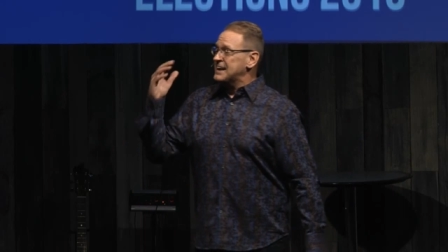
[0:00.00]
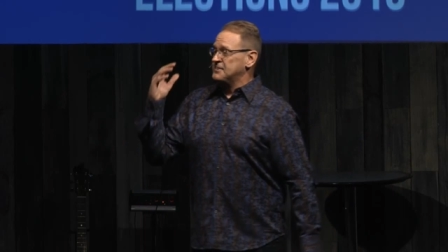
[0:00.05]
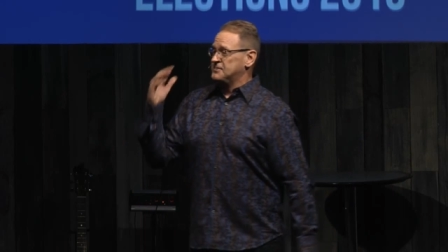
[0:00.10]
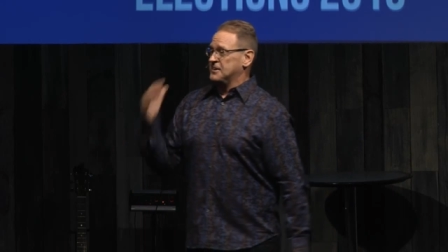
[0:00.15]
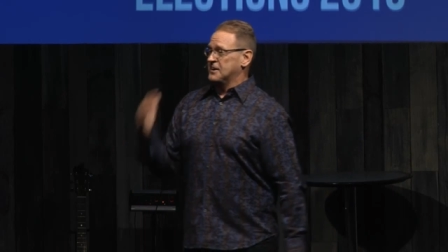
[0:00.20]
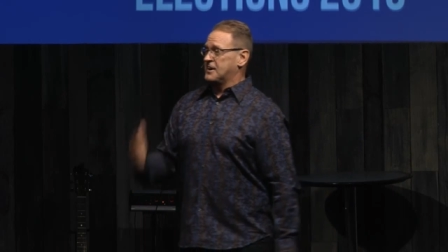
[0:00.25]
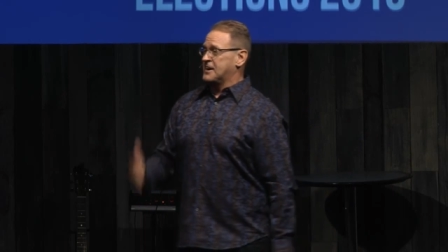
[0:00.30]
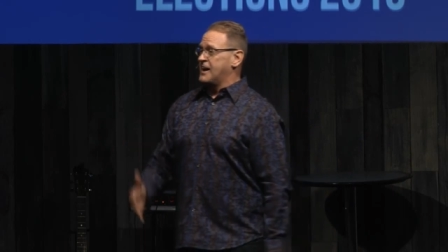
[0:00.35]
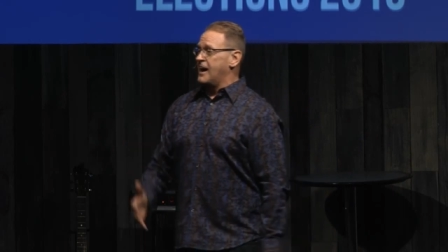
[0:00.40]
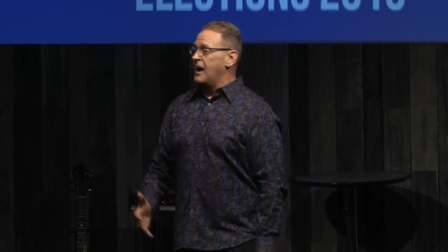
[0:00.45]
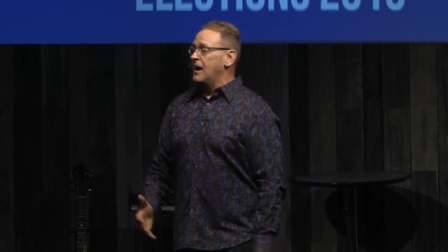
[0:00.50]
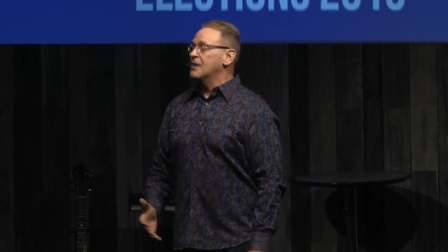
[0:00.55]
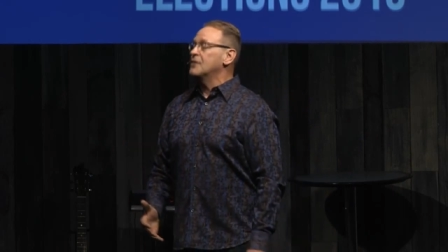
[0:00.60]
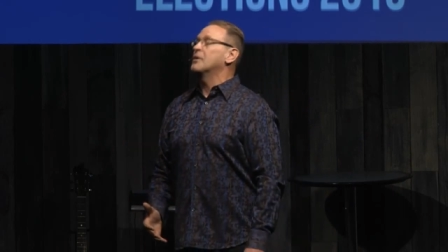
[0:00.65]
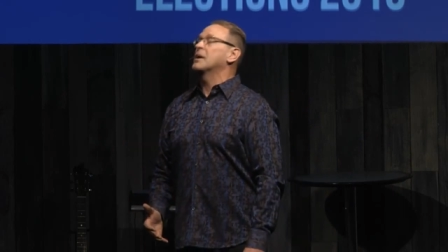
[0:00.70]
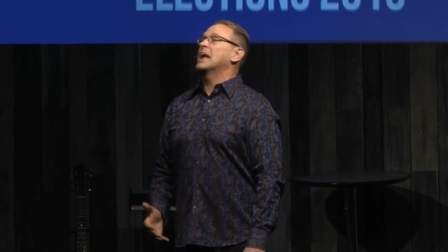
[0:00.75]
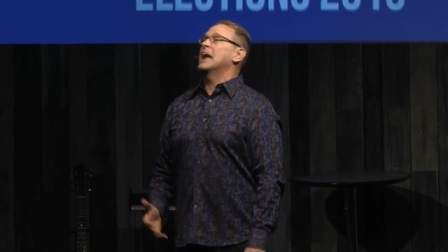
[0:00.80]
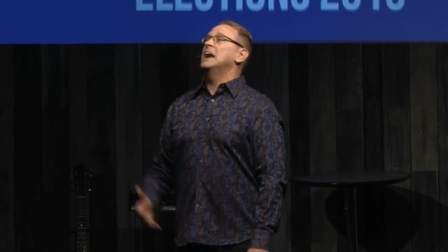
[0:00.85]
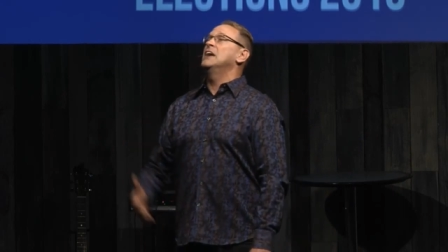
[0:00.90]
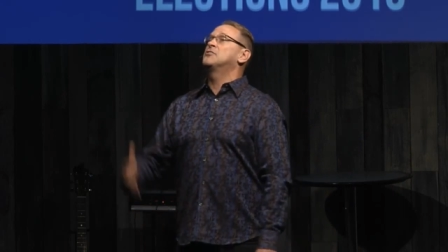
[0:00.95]
as a
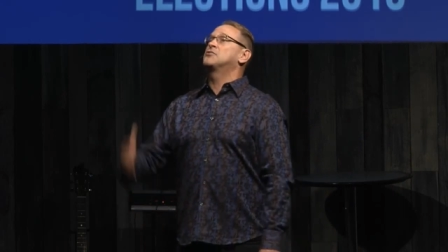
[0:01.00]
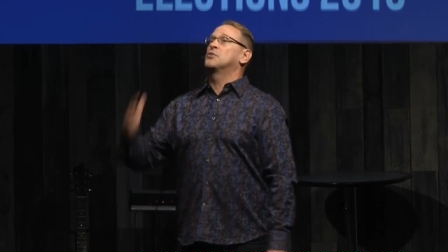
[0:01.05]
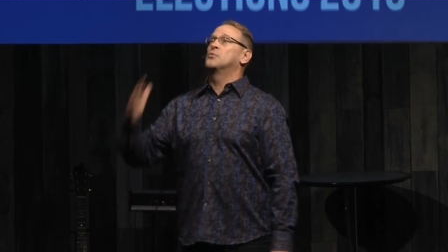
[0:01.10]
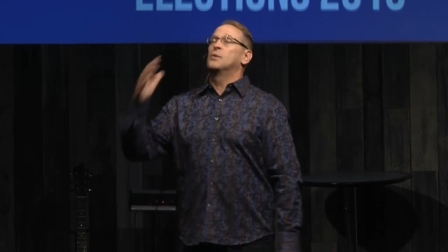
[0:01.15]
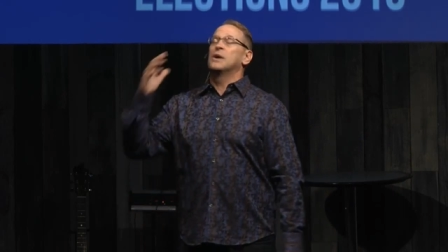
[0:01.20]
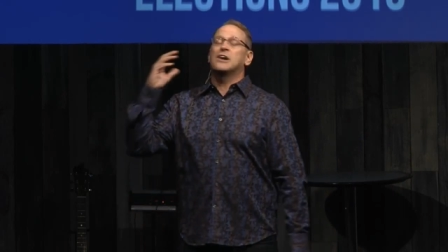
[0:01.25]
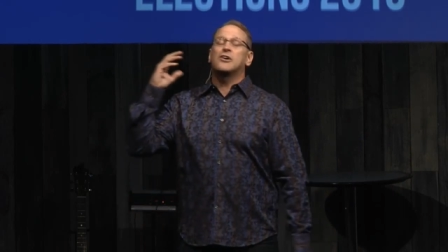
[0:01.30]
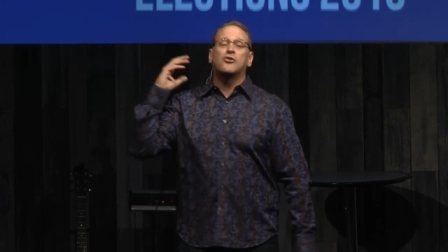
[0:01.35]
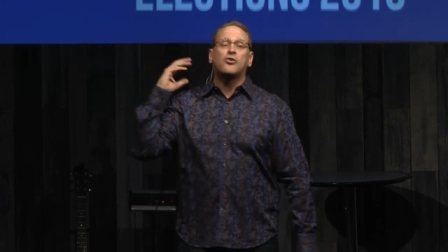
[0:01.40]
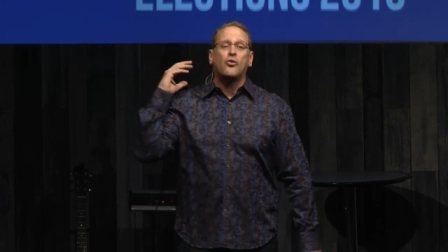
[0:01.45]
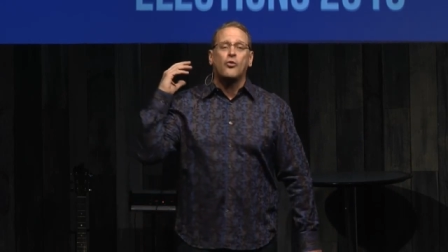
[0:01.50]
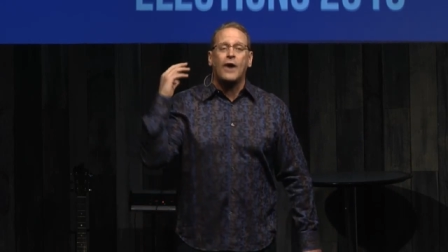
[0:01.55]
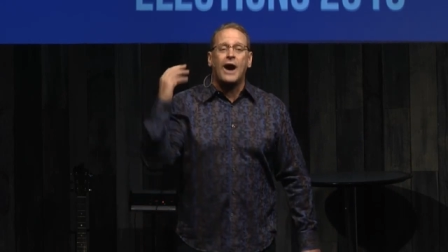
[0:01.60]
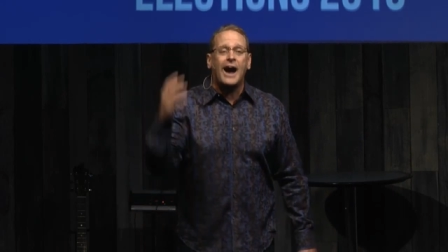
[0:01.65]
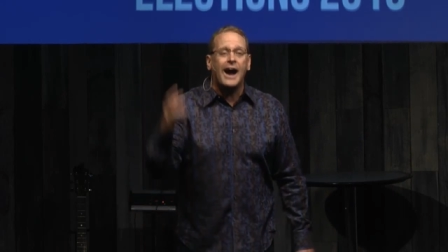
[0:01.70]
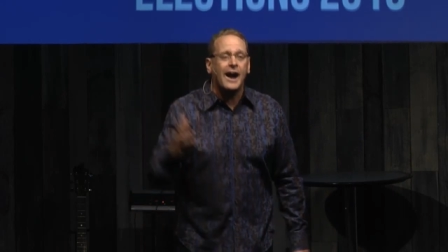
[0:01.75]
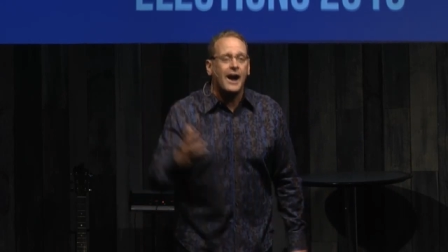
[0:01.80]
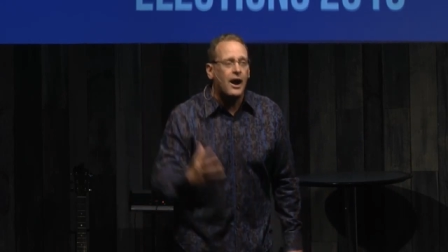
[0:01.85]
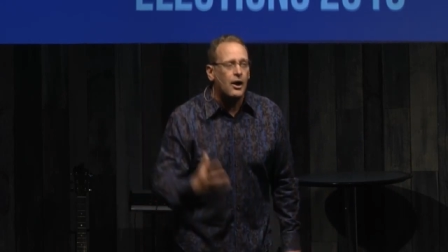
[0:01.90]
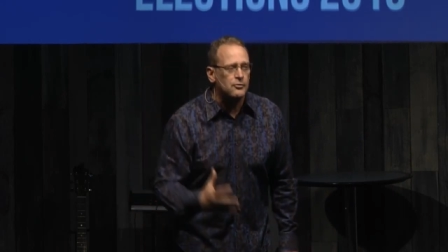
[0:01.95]
congregation, we
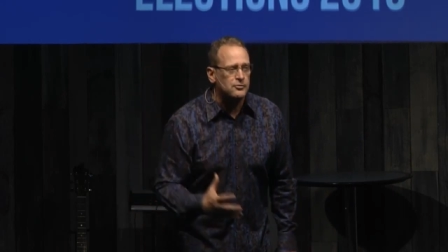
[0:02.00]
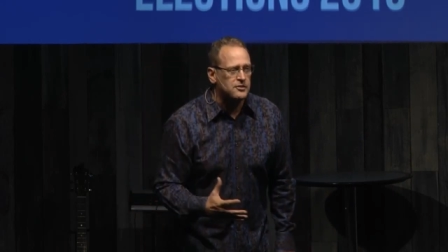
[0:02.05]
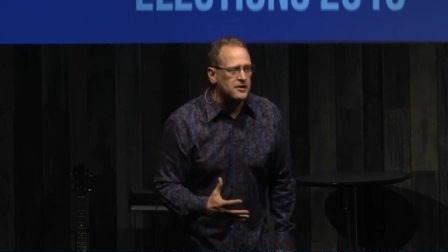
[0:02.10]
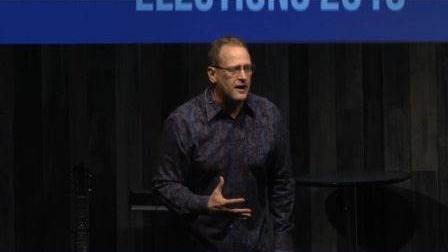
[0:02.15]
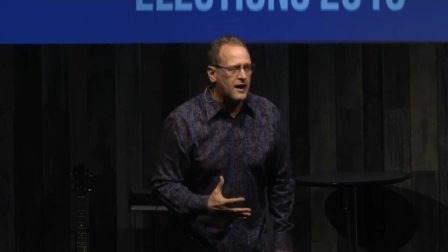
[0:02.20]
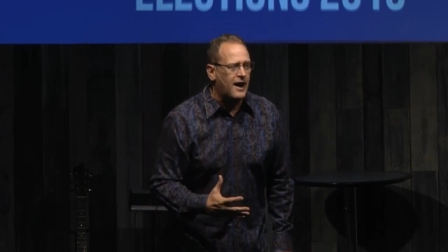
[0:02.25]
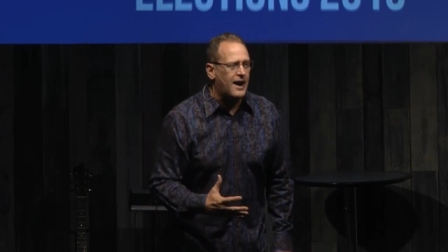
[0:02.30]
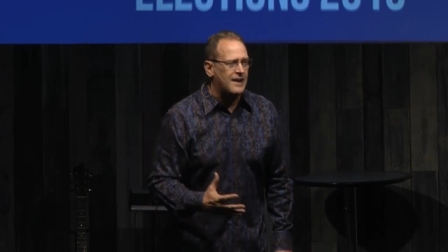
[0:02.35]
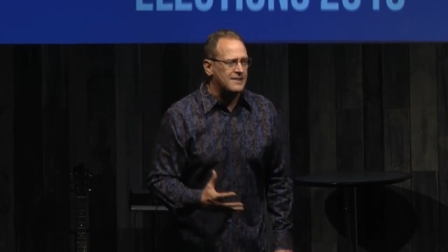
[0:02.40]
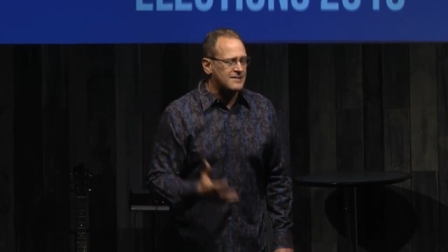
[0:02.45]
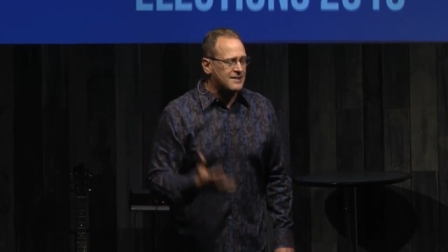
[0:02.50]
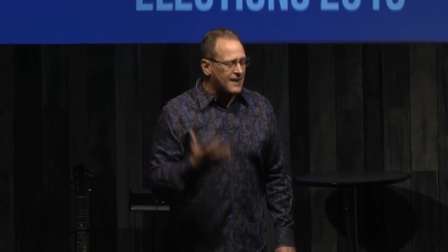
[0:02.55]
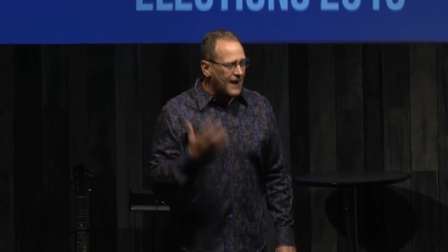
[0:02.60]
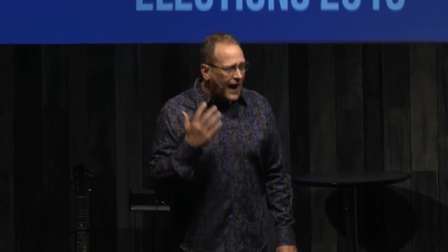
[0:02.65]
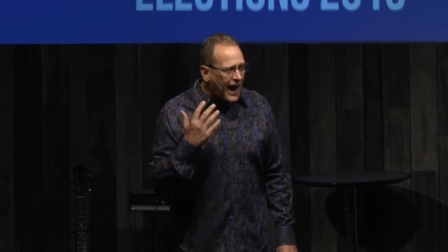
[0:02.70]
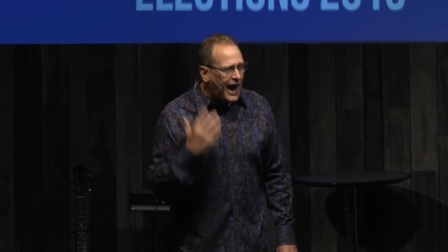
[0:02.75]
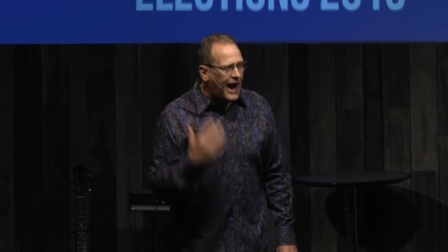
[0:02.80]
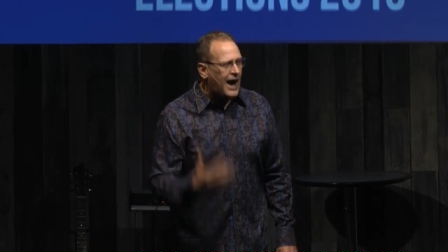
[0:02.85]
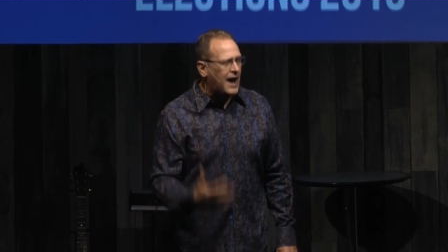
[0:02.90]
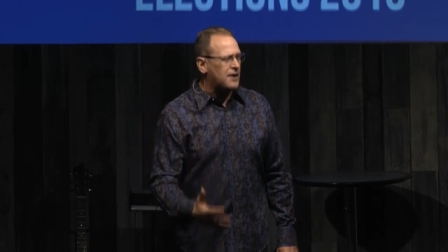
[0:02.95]
cry out to God
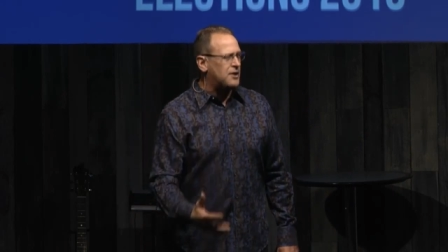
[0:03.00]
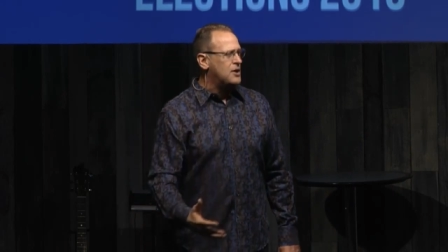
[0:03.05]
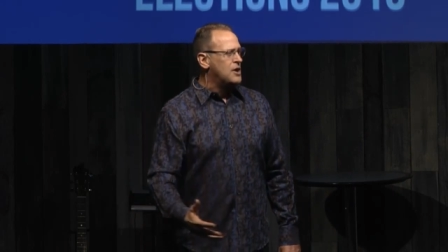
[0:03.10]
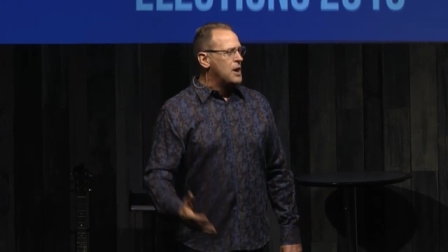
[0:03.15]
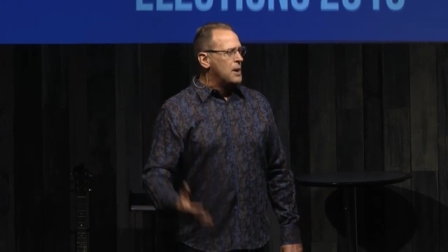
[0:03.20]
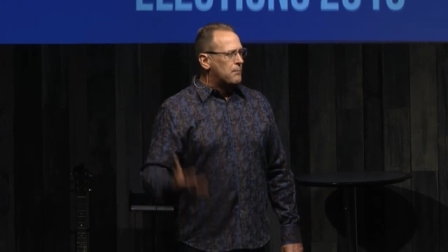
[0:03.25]
God,